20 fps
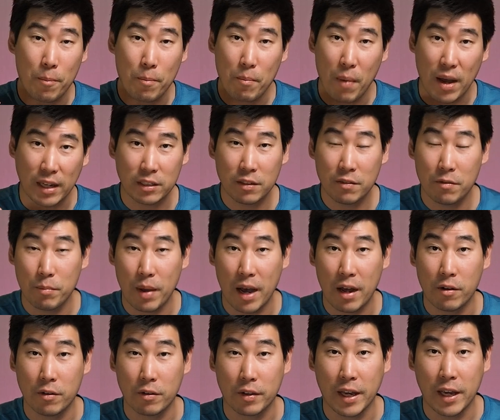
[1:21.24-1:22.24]
a massive
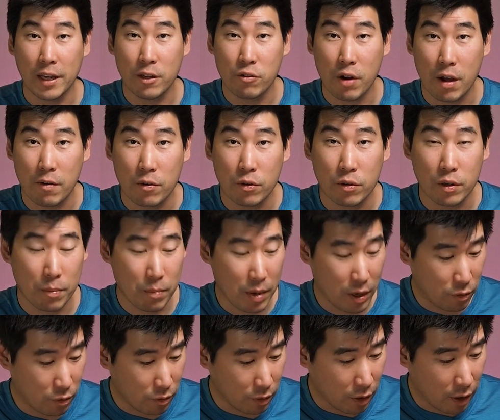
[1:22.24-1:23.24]
amount of key travel
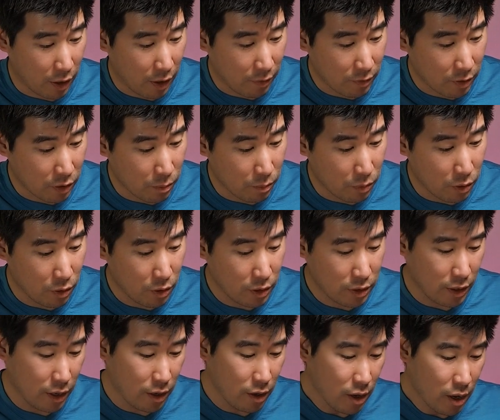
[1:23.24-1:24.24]
compared to a lot of other
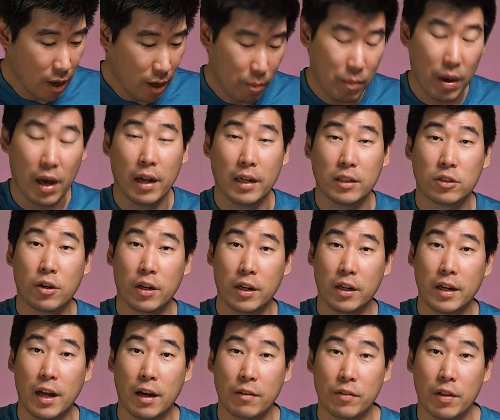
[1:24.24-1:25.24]
computers here, but it's got
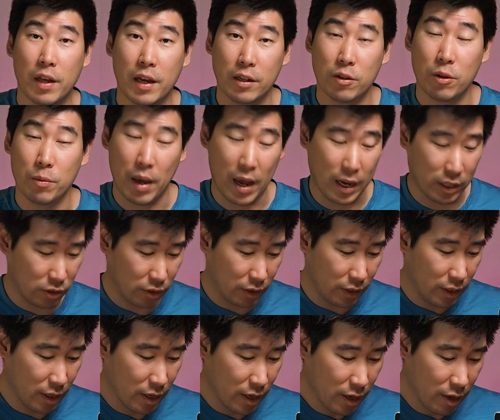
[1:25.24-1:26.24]
enough there to
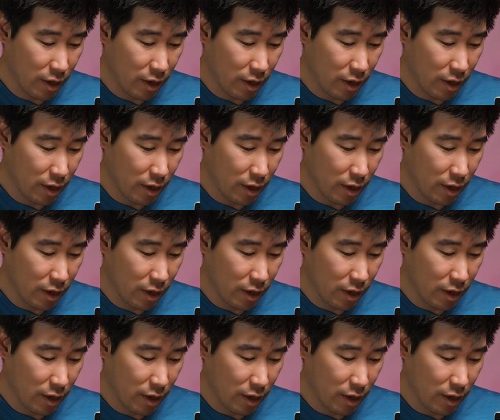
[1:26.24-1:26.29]
actually